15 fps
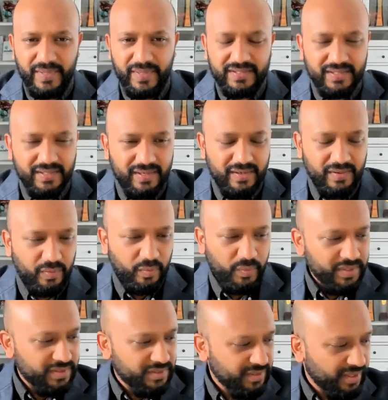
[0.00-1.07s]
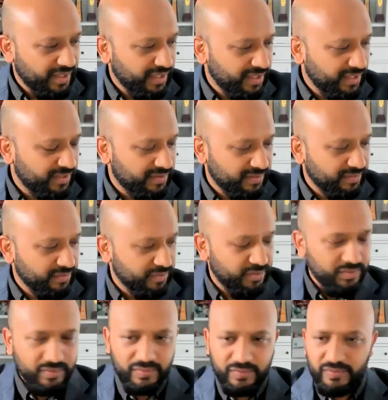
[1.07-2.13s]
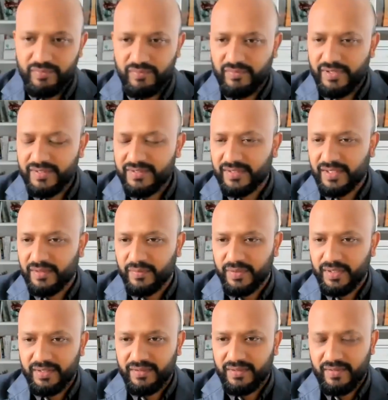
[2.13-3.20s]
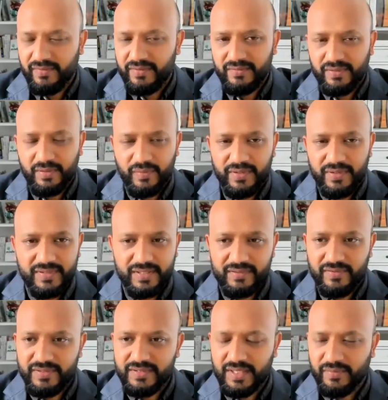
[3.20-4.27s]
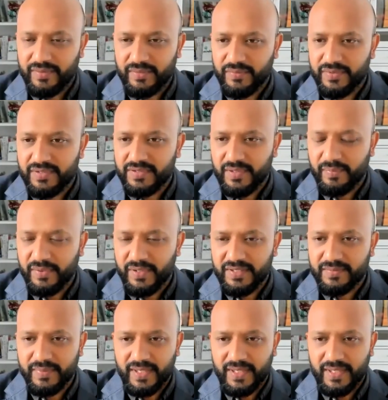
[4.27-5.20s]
matter which side you resonate with. There is only one side to resonate with, which is the oppressed.